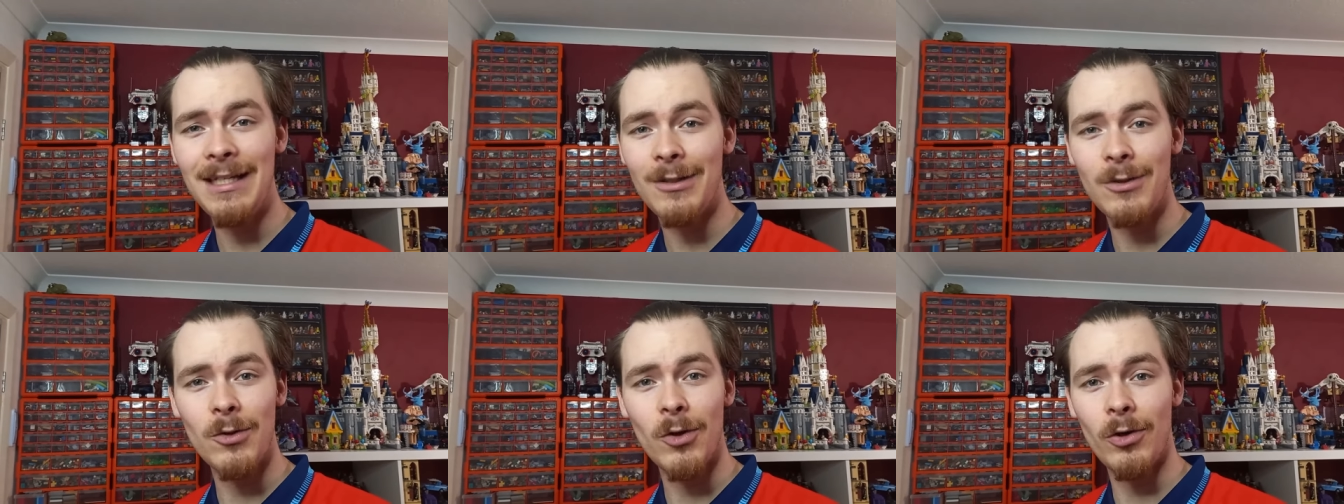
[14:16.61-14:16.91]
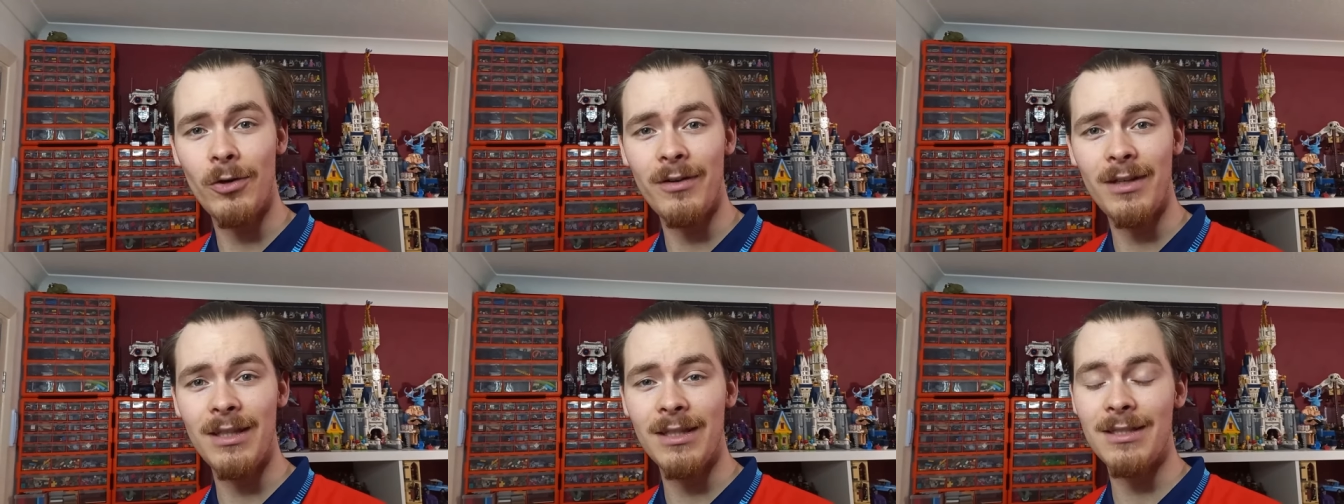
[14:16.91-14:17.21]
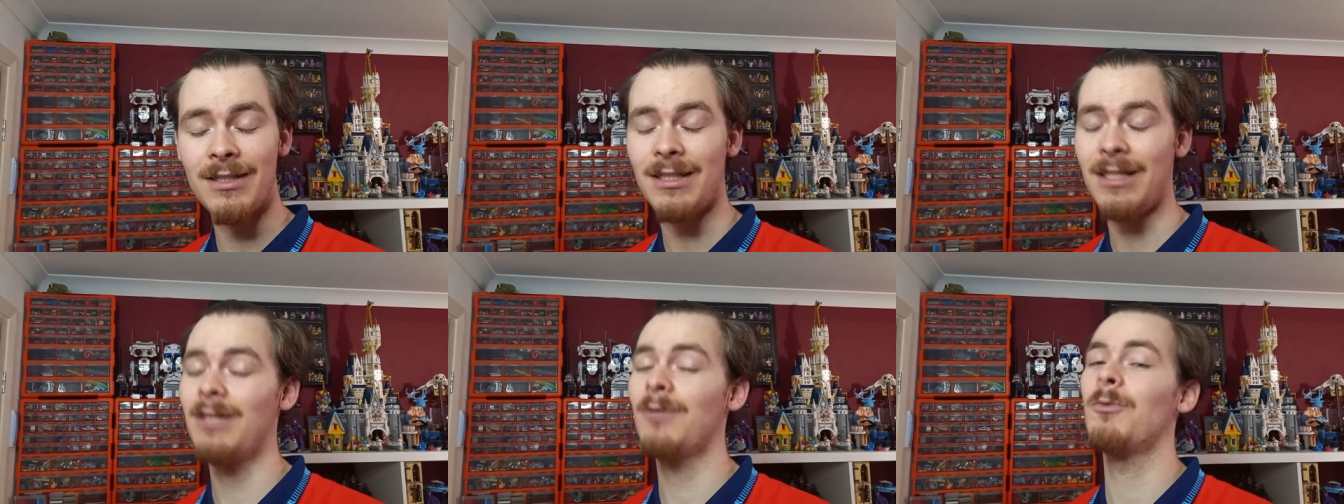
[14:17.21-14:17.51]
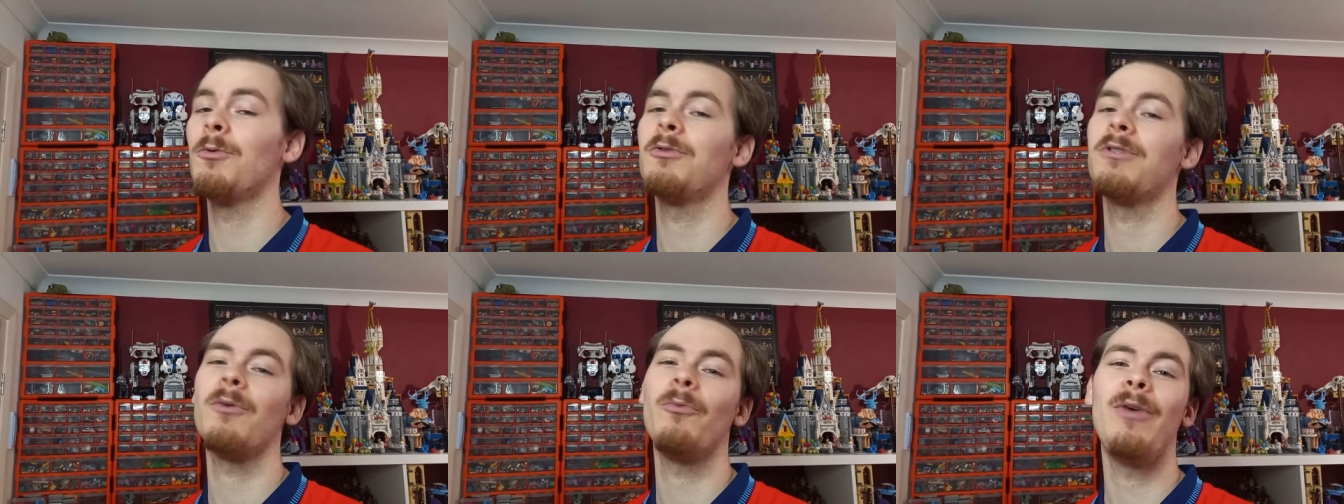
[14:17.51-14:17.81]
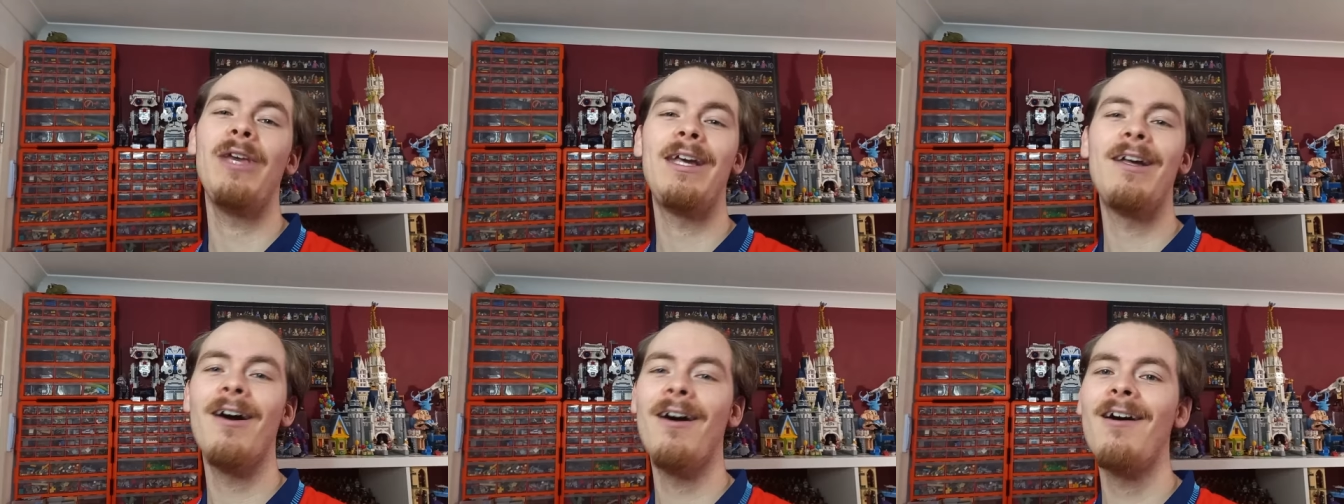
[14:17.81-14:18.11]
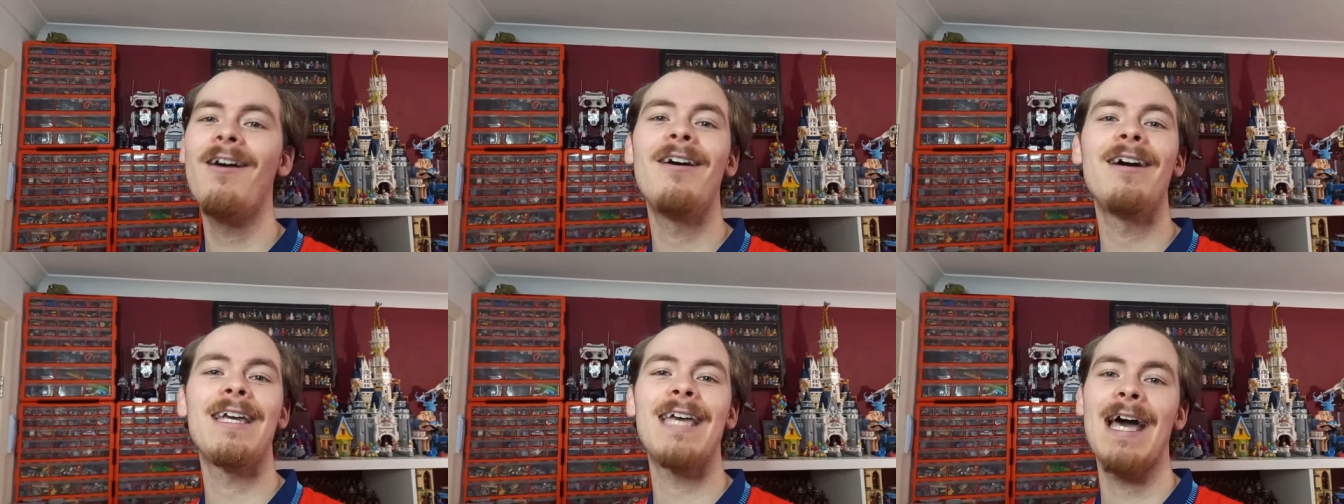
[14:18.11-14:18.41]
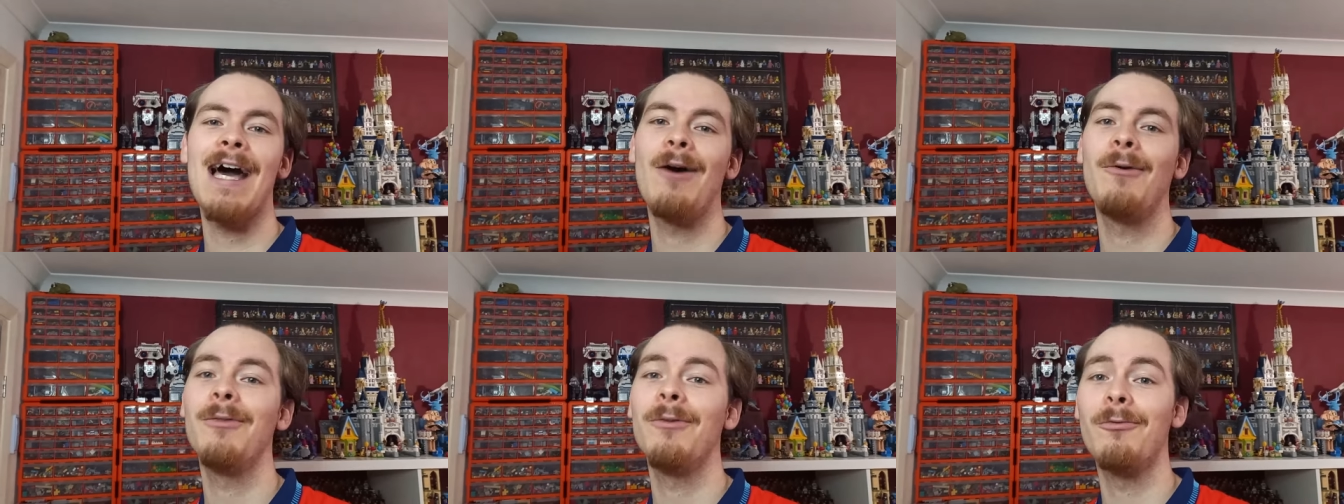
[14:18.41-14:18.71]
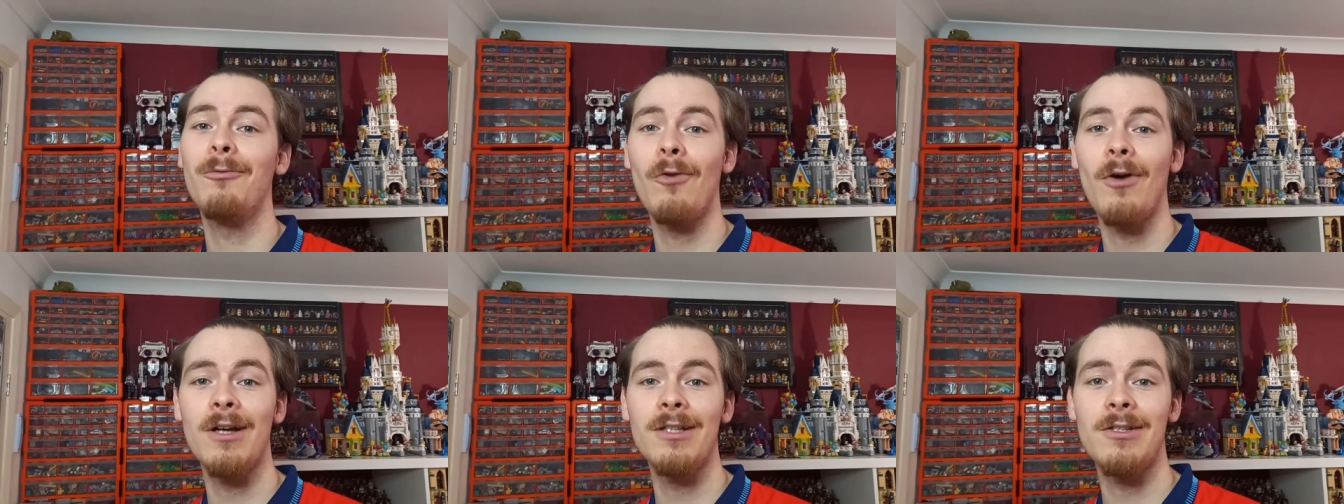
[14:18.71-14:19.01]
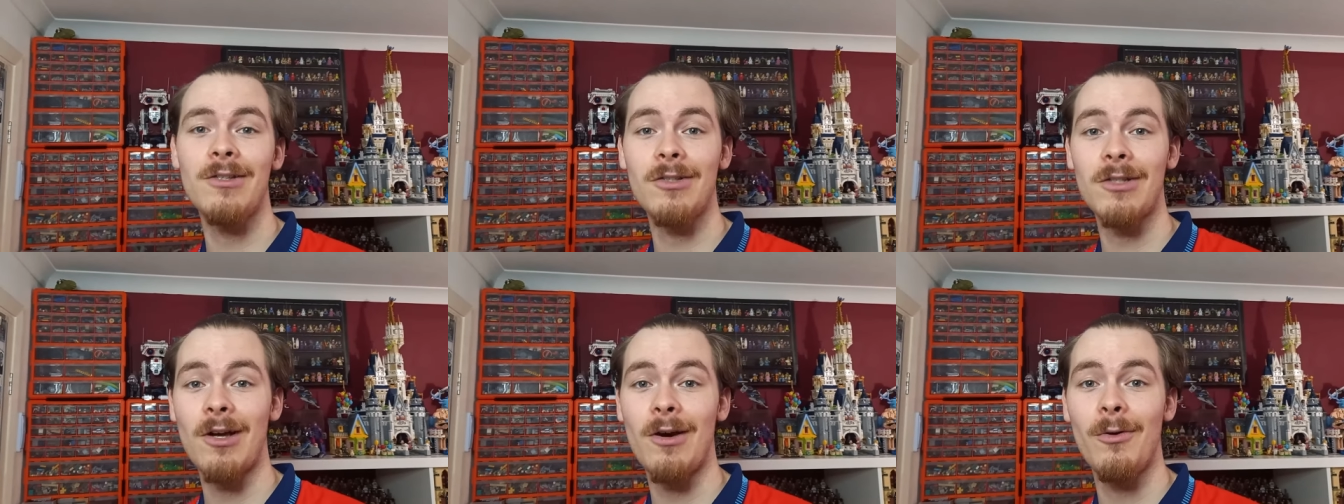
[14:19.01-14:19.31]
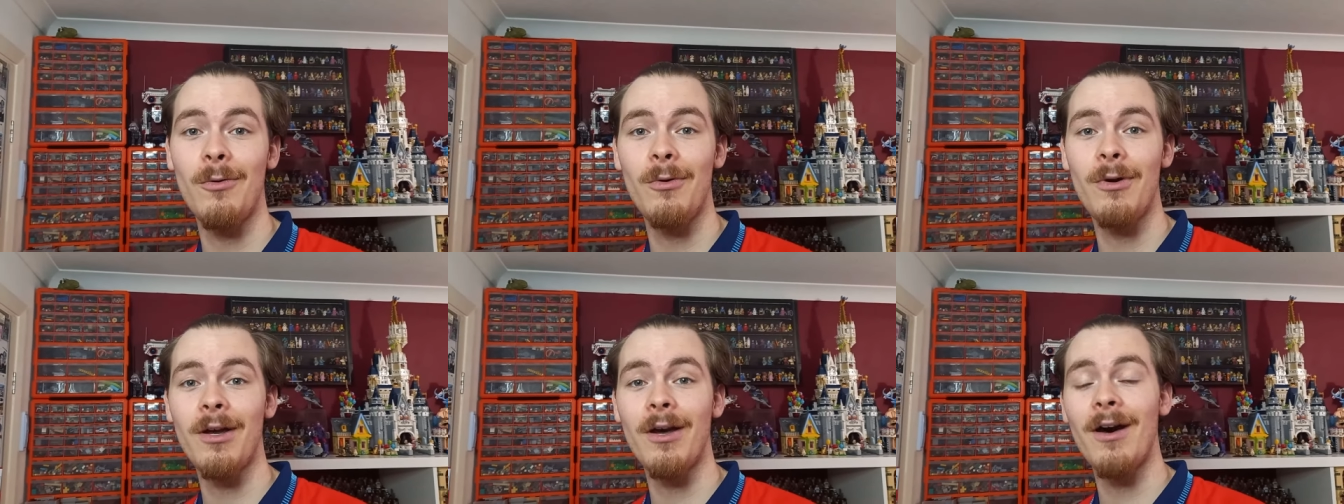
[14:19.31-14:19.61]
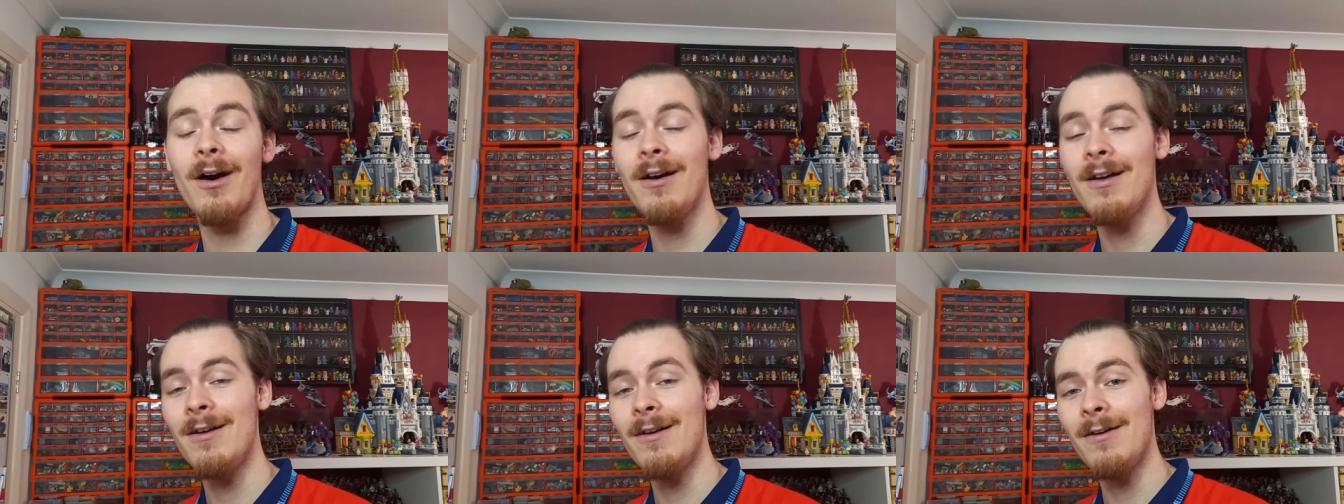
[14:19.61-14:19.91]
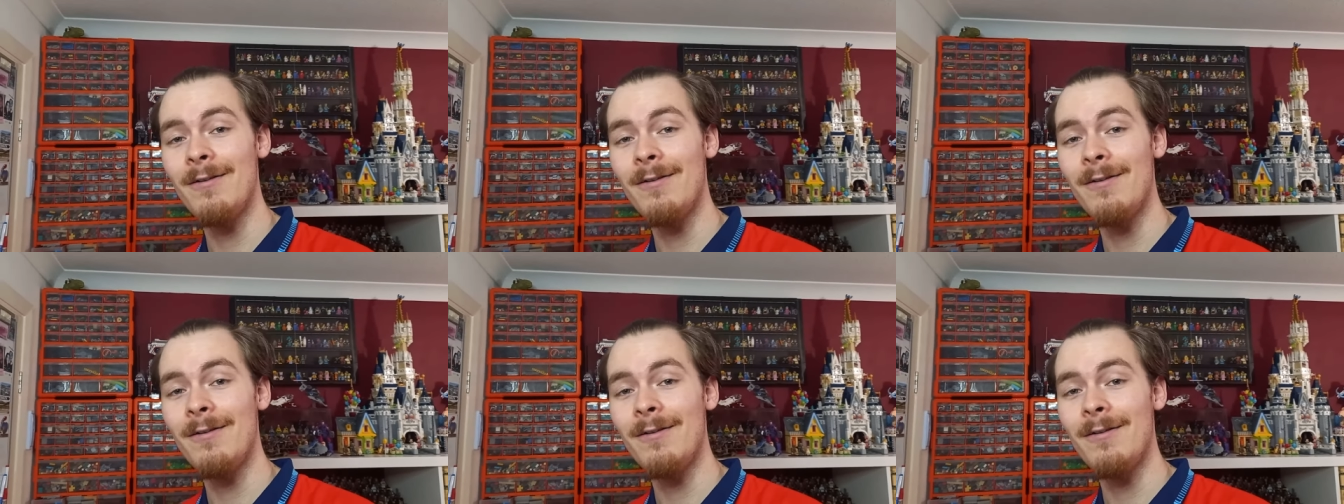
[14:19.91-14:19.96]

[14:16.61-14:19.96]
ignoring the sequels and we can't count the Rise of Skywalker